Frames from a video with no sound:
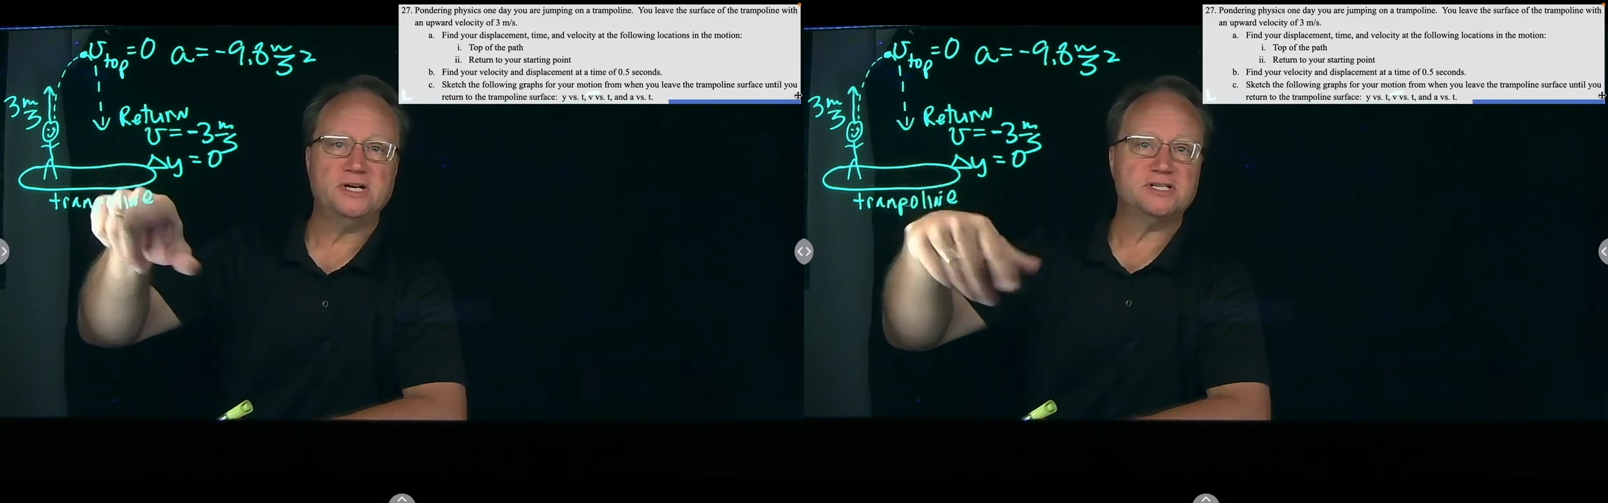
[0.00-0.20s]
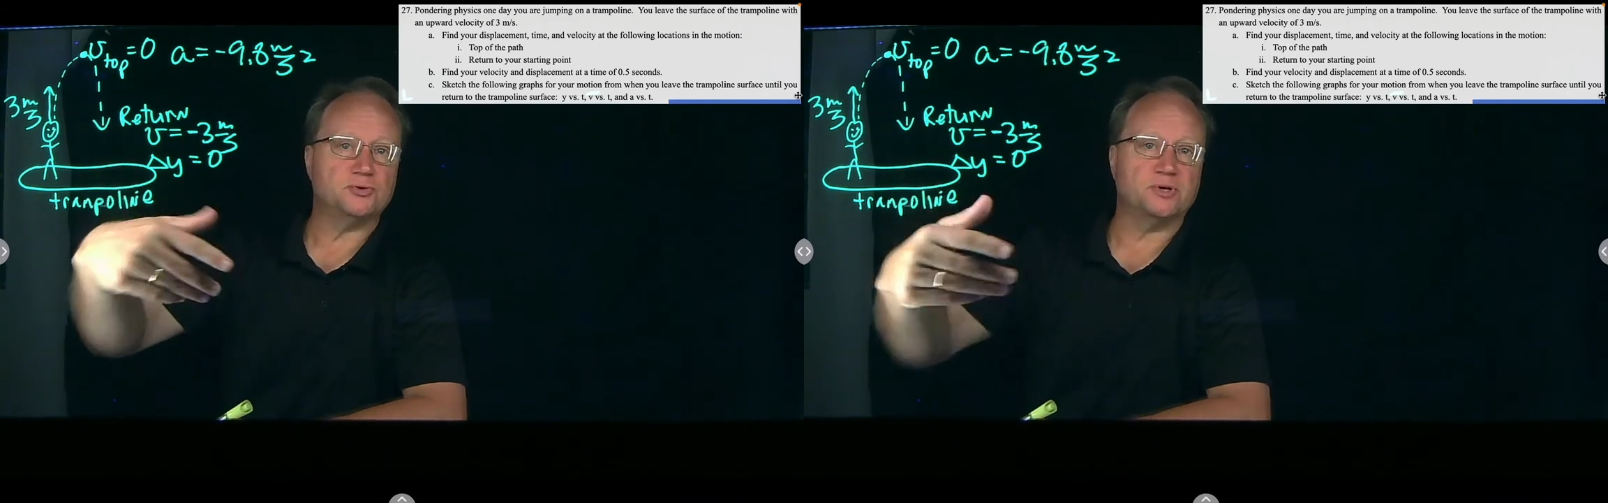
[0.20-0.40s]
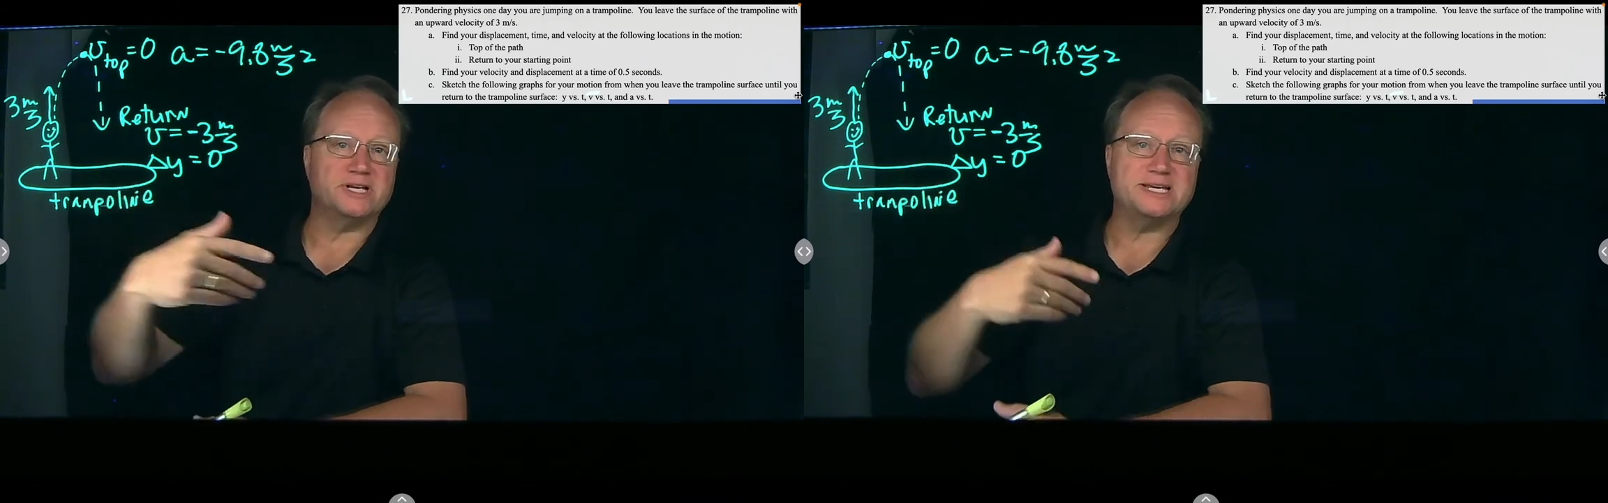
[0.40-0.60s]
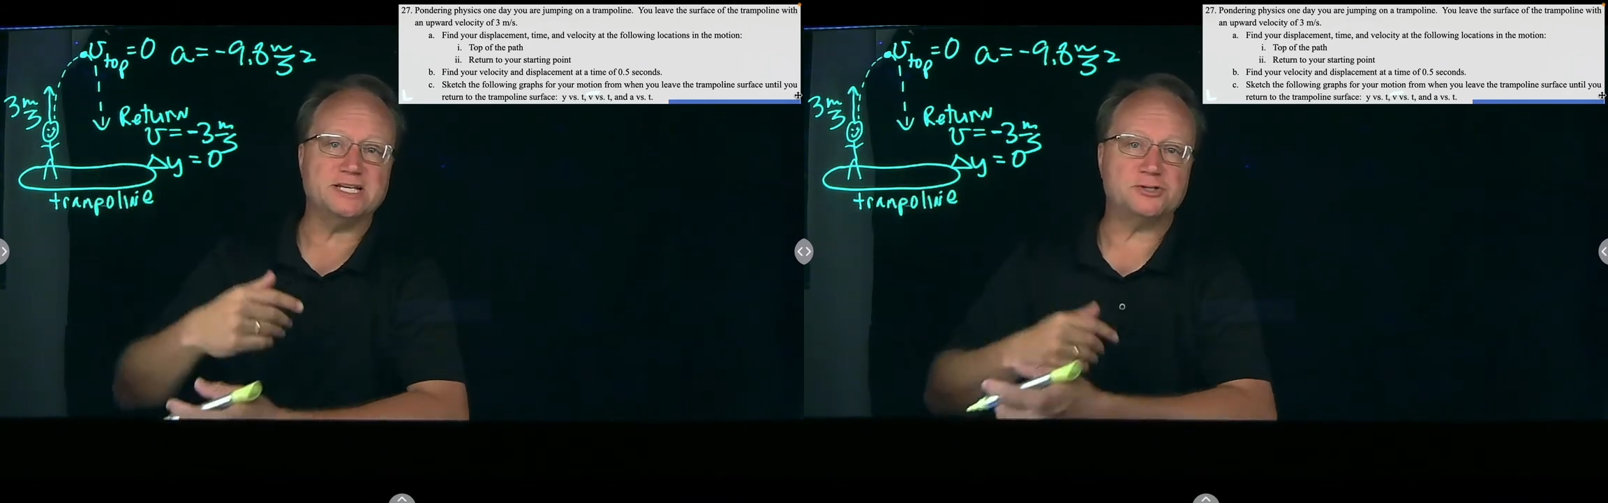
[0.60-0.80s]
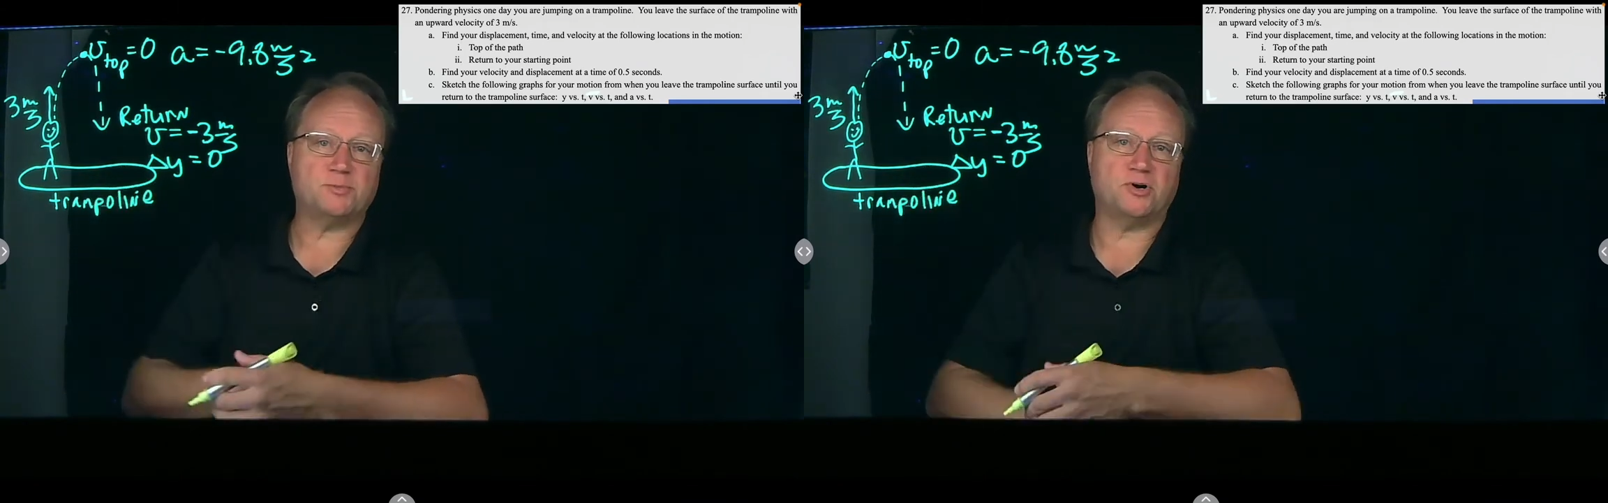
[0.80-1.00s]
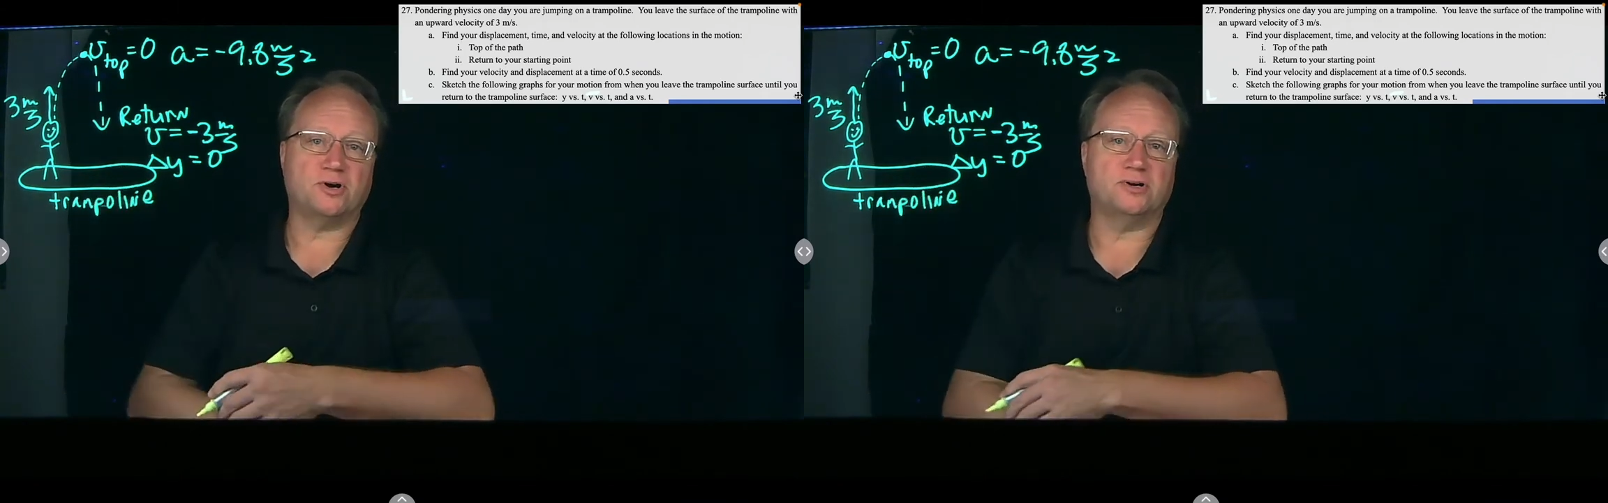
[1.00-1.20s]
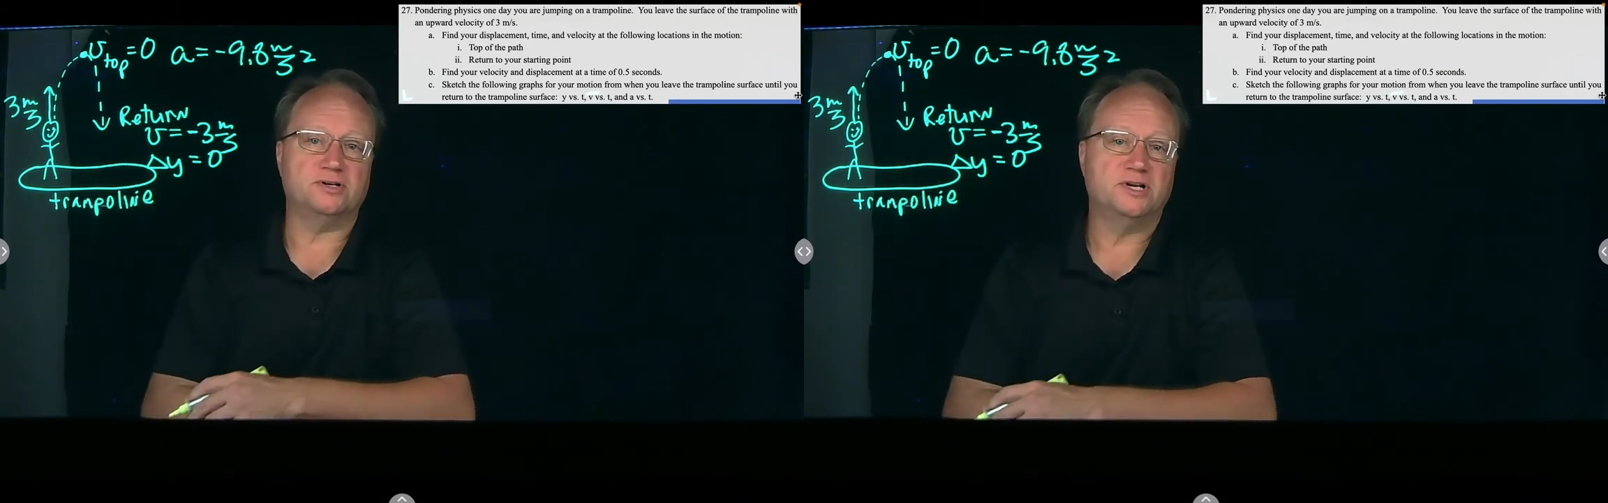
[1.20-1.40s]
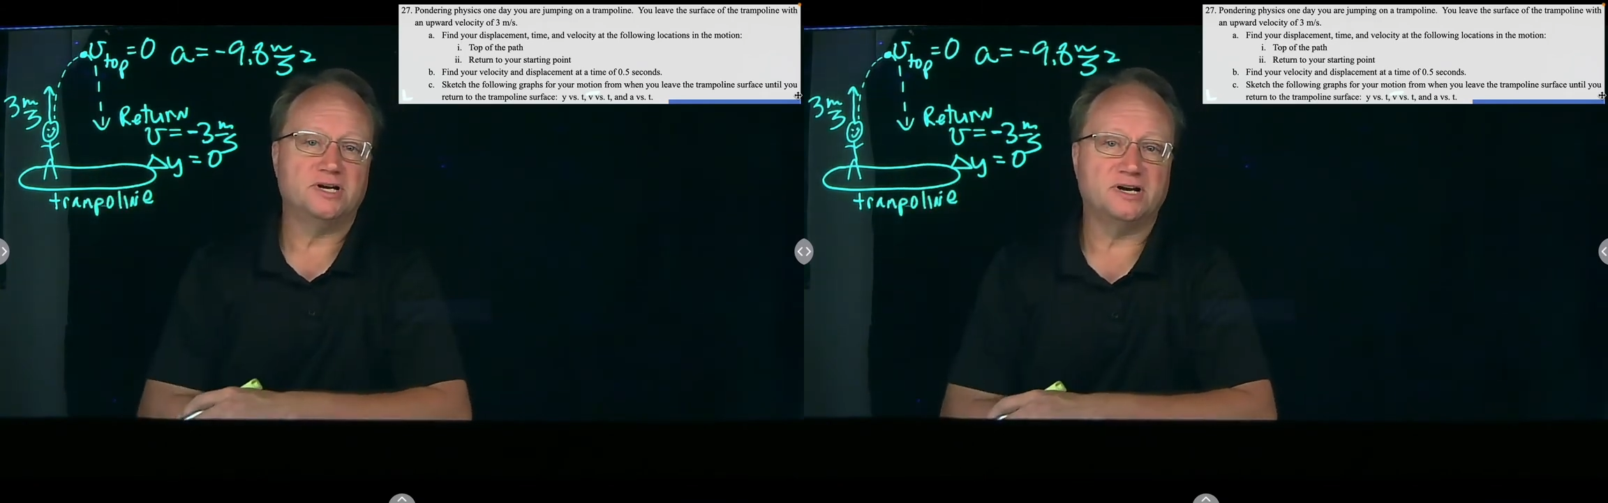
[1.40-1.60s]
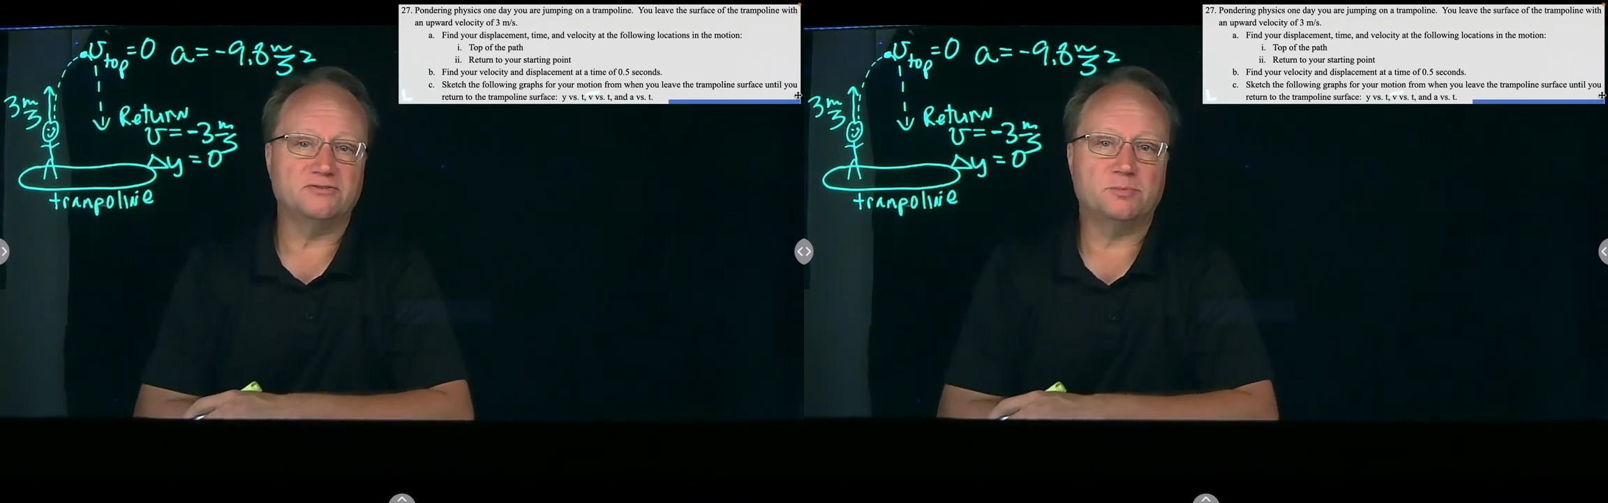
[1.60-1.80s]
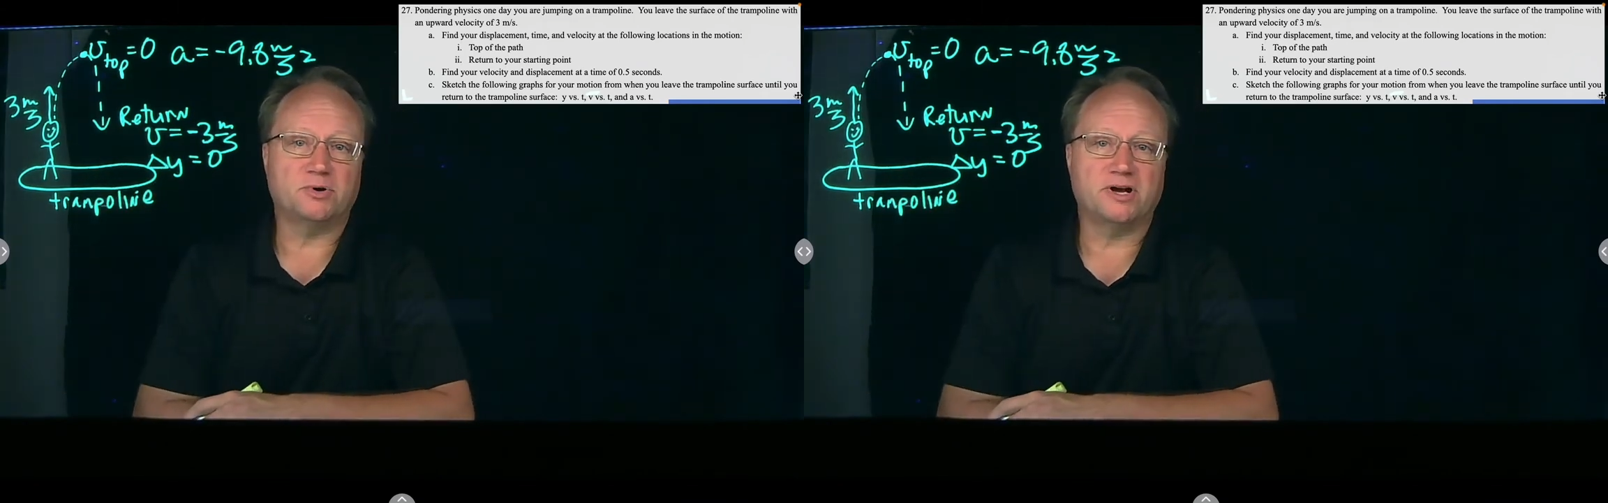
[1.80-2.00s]
So on each part of the
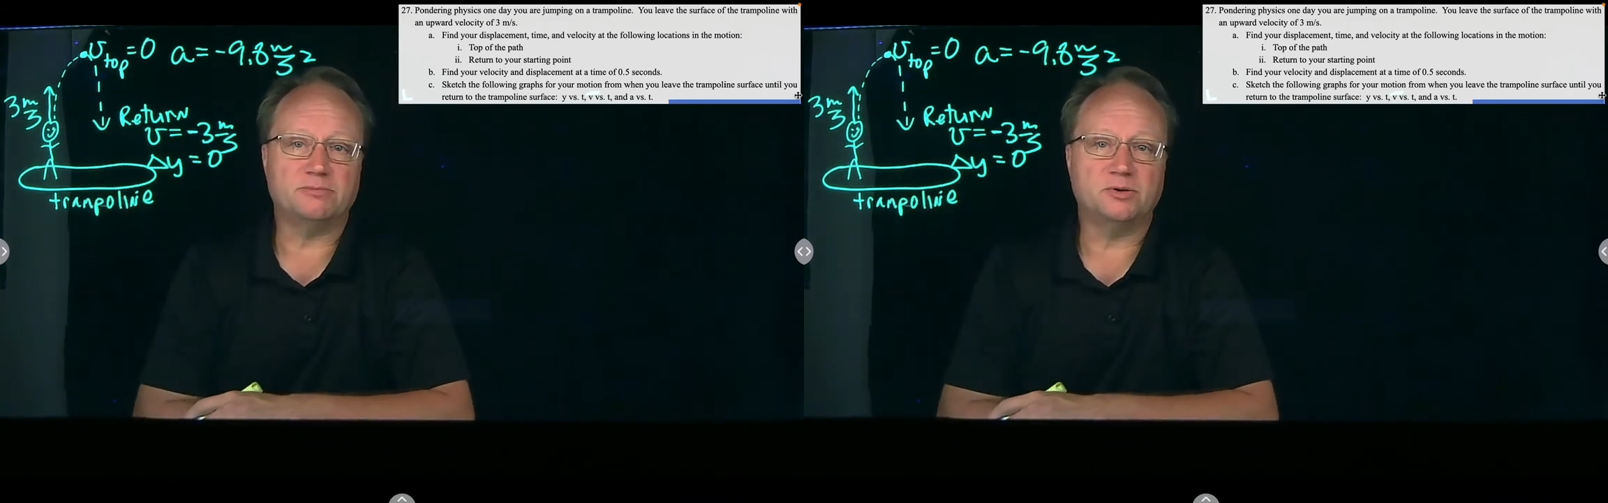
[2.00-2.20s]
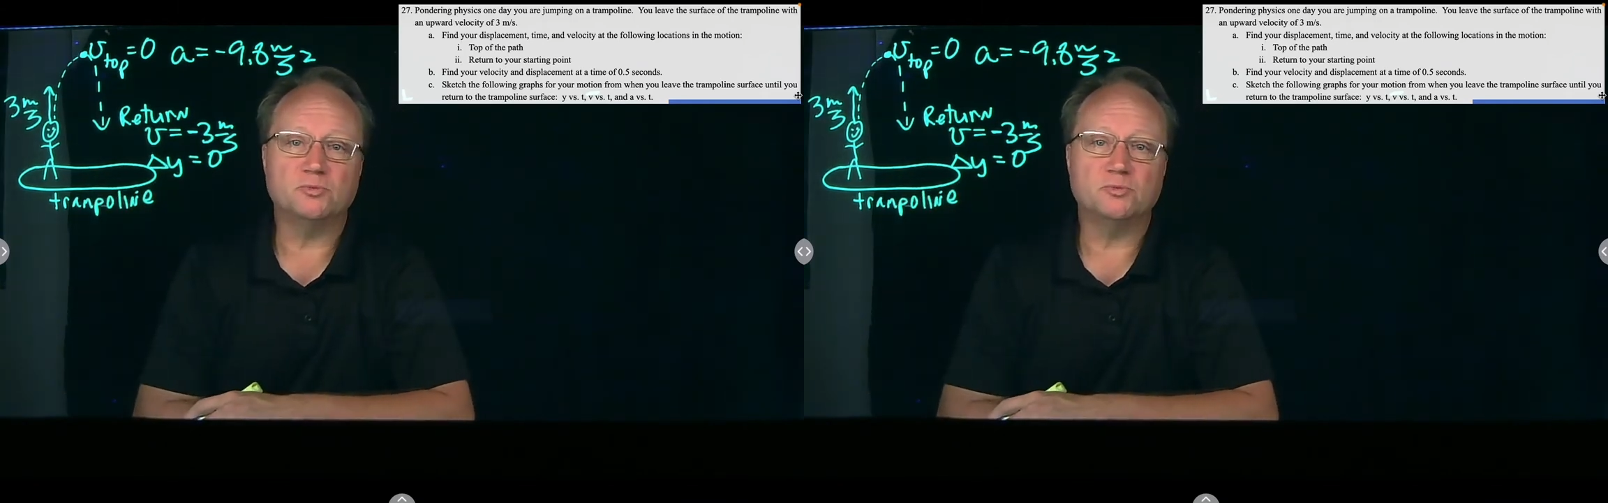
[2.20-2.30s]
problem,